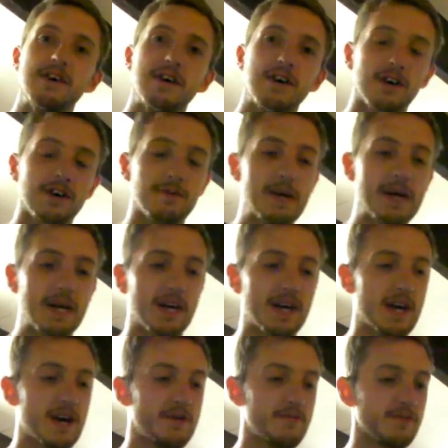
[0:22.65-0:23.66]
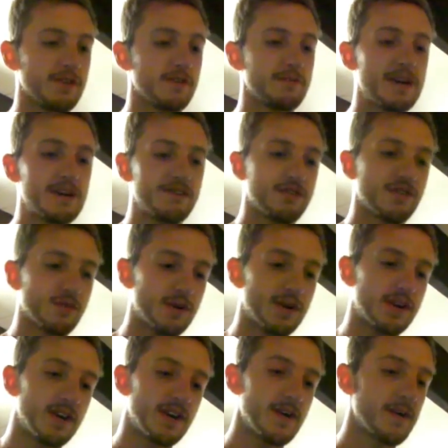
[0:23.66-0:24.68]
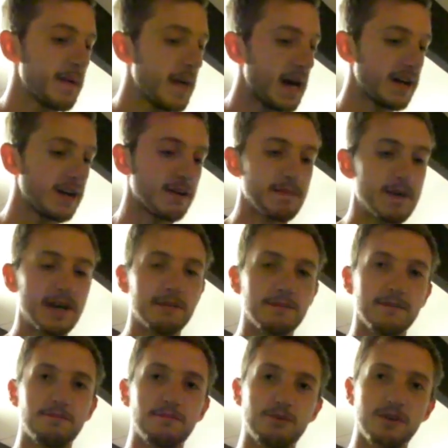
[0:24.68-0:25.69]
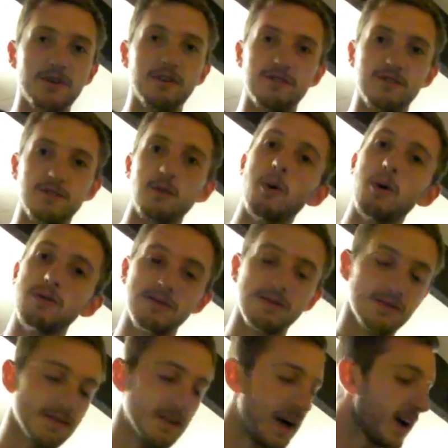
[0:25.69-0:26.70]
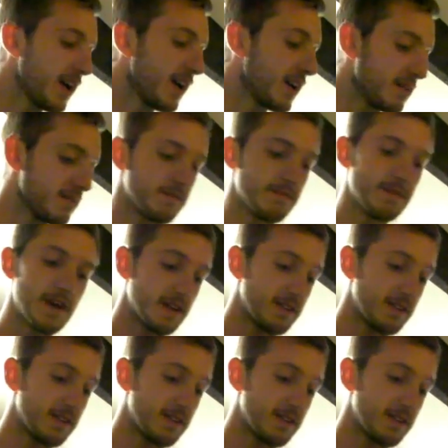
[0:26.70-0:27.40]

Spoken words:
I'm going to make a really basic one here. You can make them as pretty as you want. Alright,